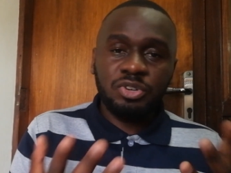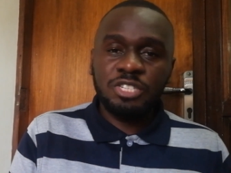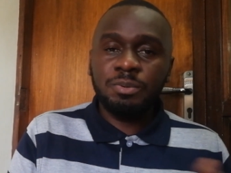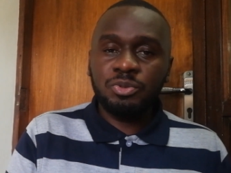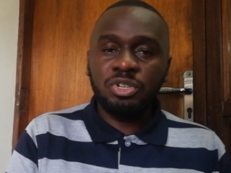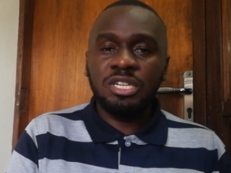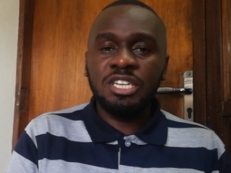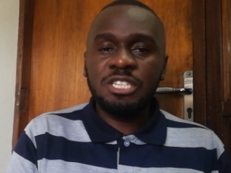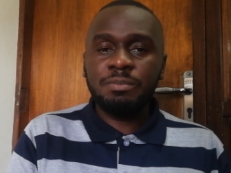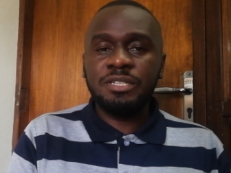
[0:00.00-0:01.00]
Transport
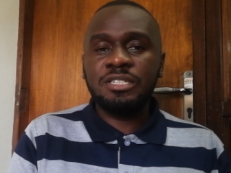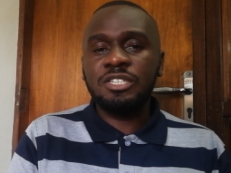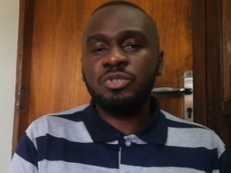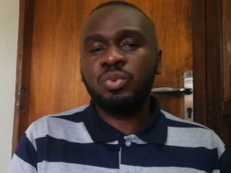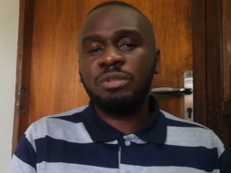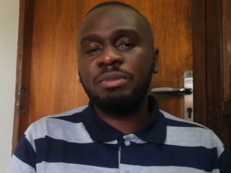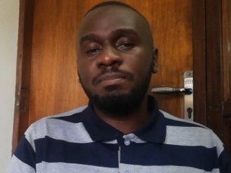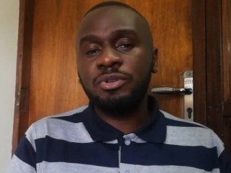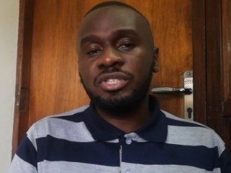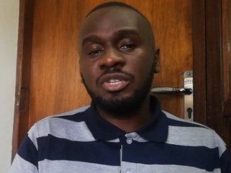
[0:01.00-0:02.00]
expenses will be
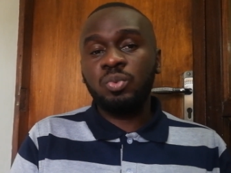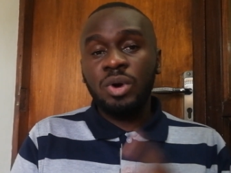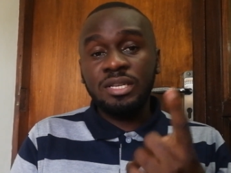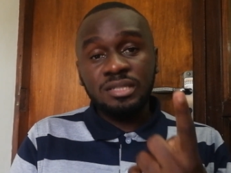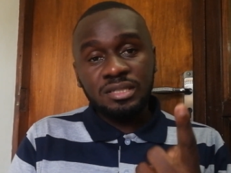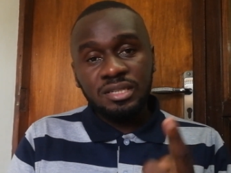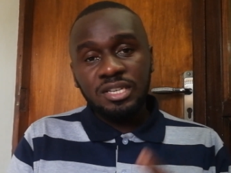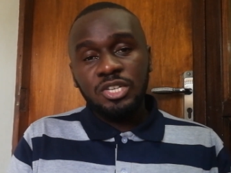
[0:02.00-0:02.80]
posted once